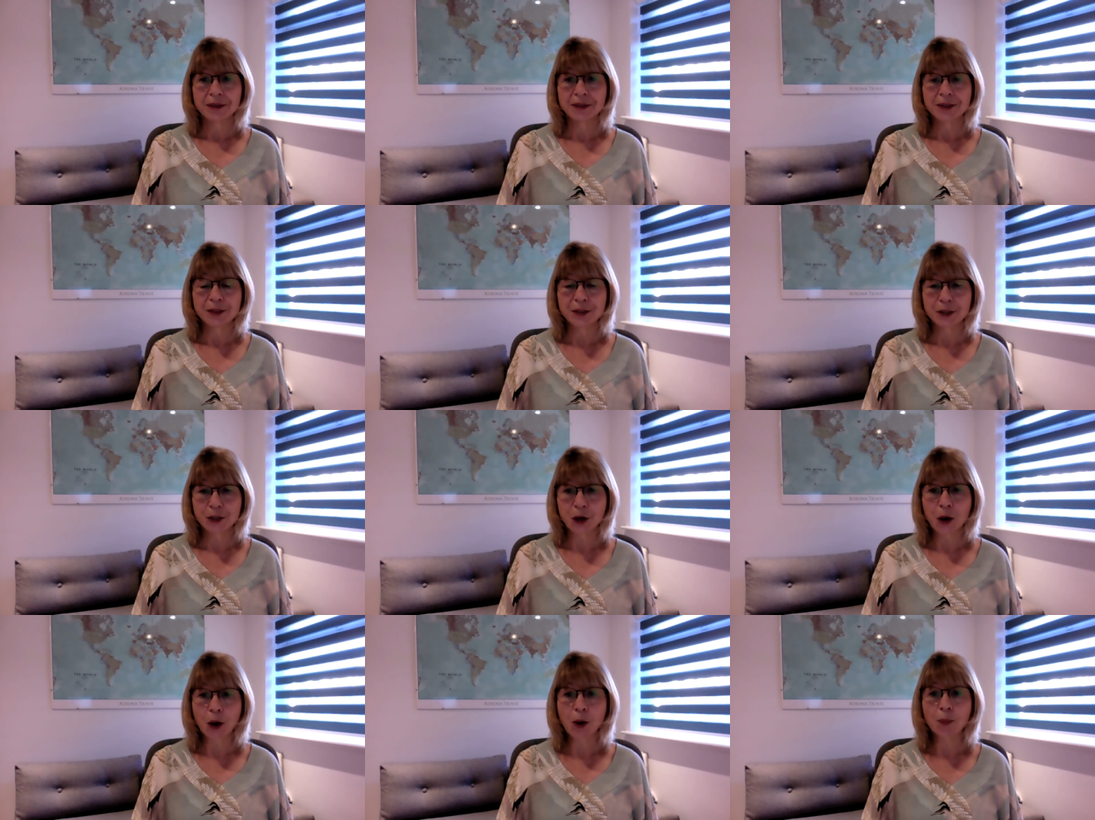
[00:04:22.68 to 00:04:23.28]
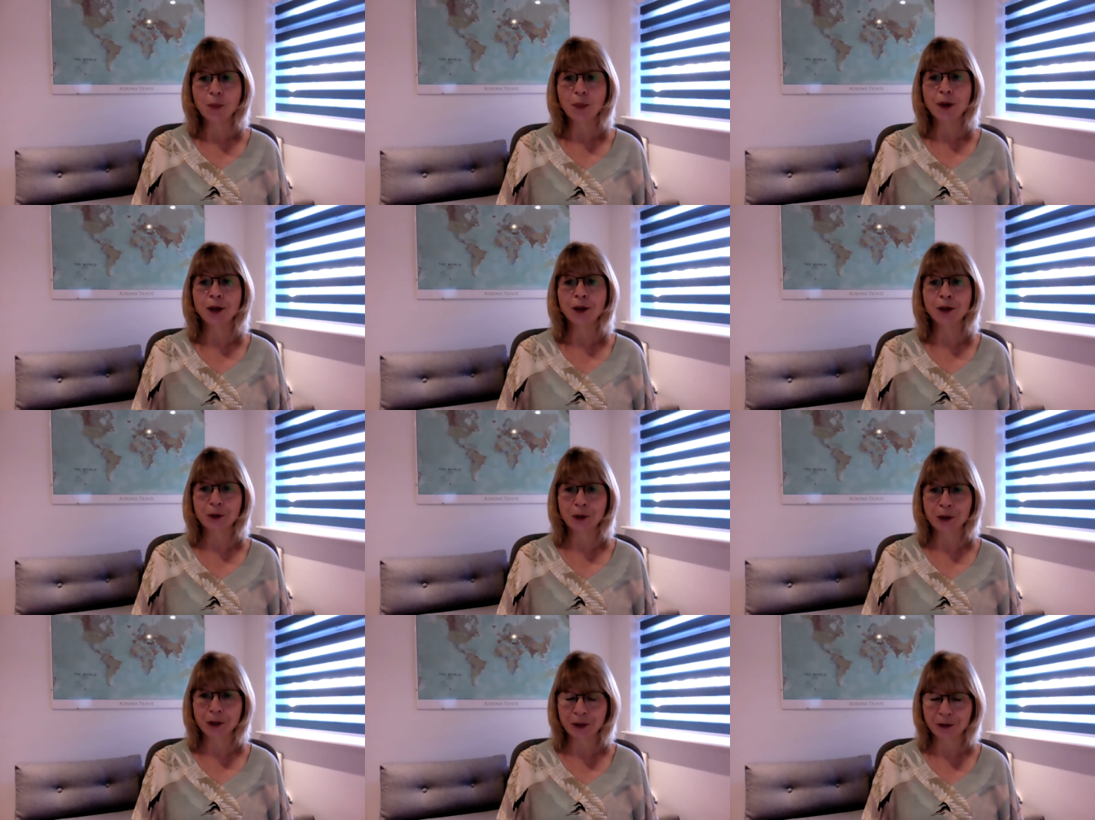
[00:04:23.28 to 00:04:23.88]
Stop
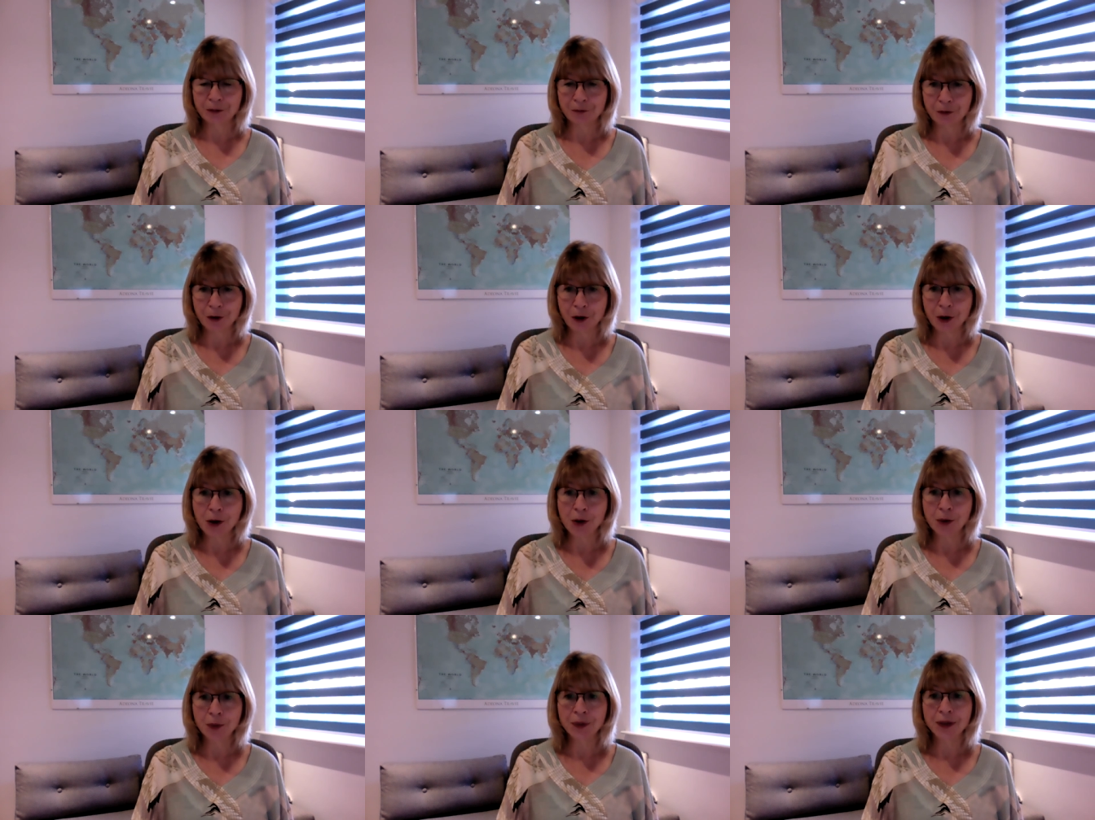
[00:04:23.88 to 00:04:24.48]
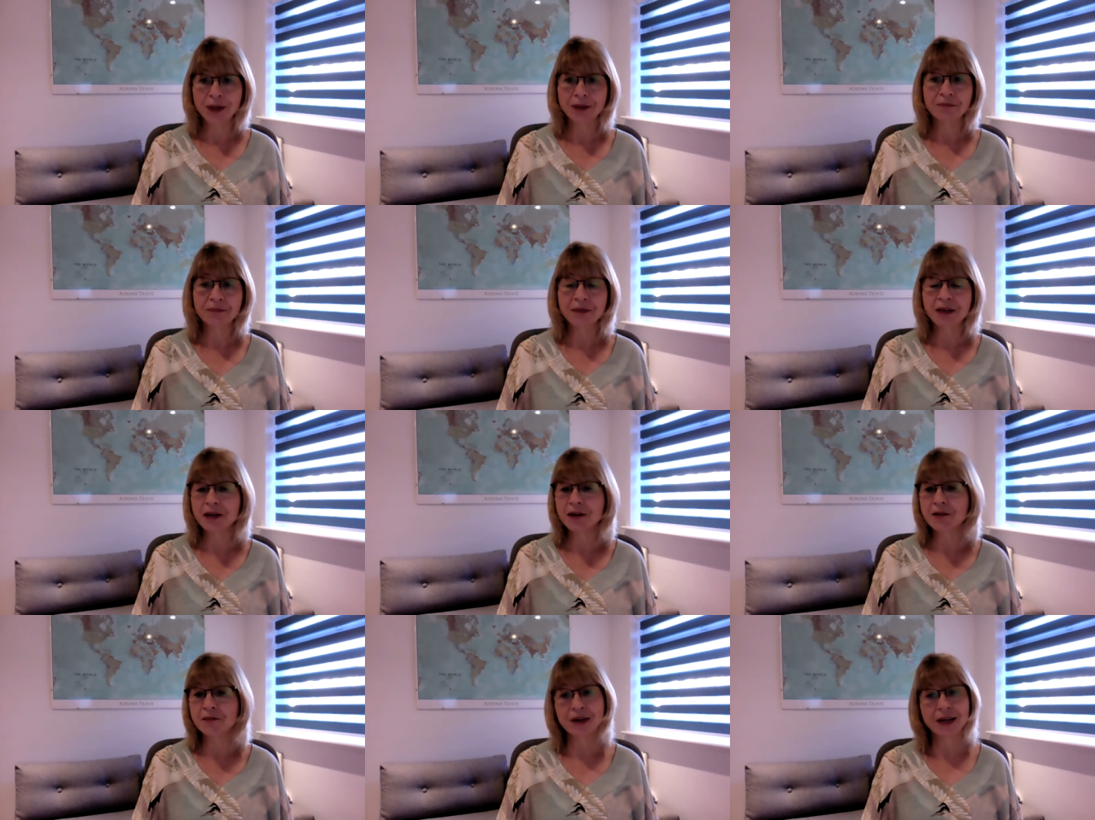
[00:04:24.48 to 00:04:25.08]
and look at the view.
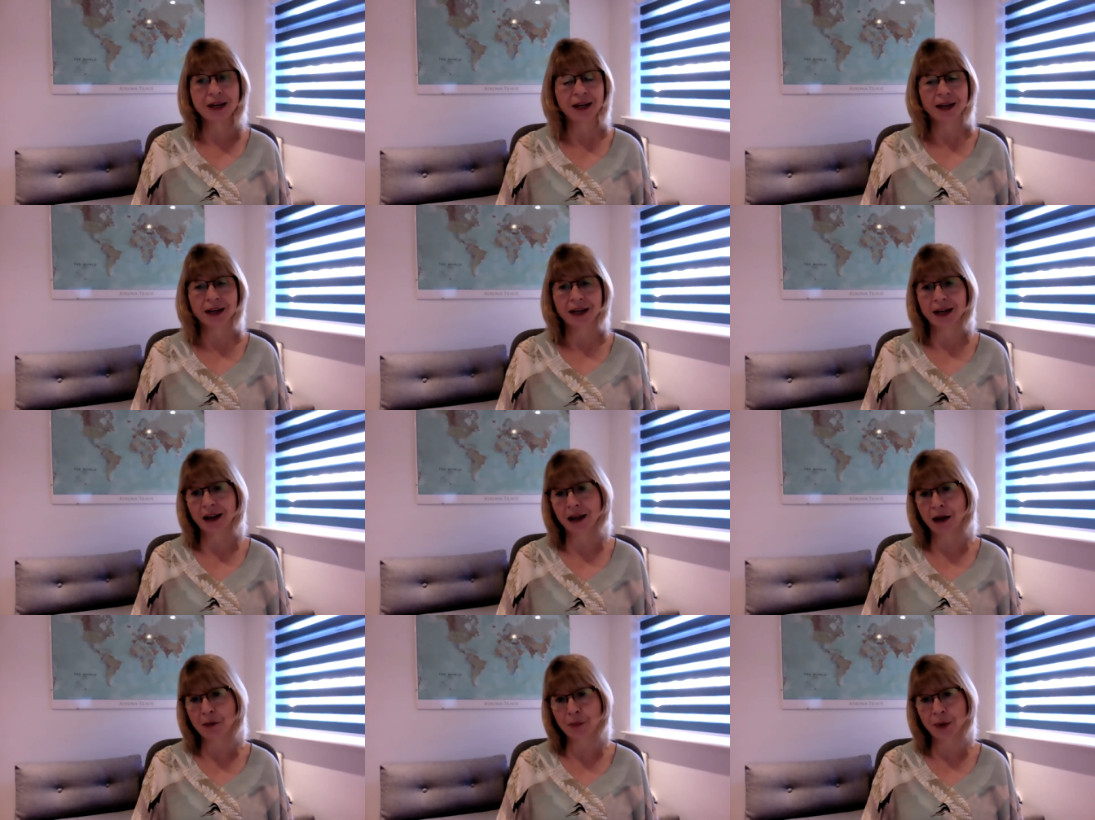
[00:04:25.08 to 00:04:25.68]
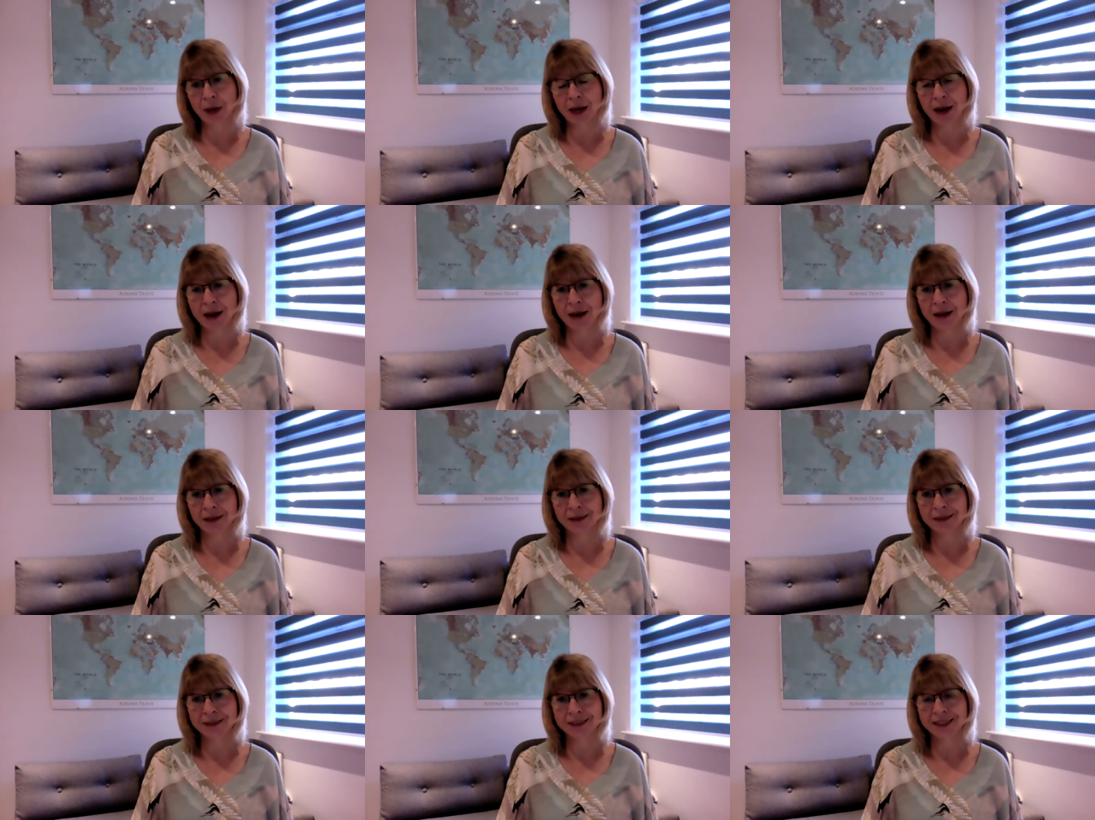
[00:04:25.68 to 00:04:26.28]
Think of it like climbing a
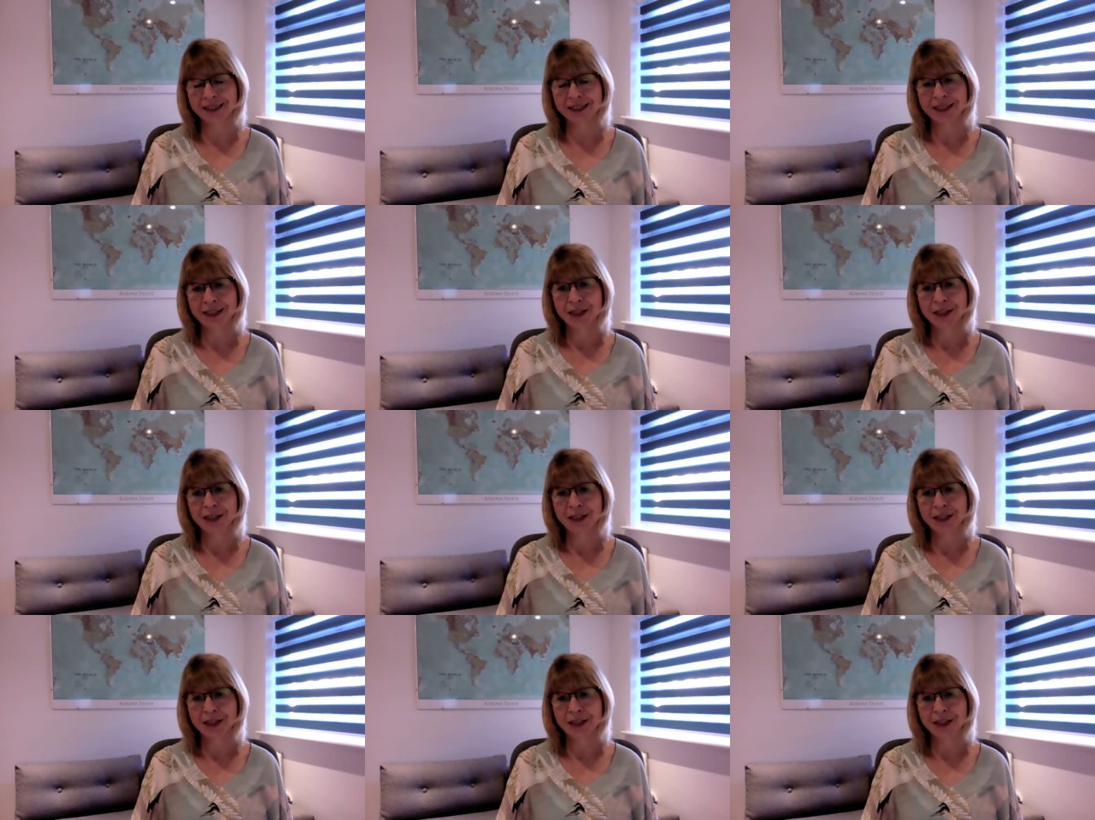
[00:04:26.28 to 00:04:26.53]
hill.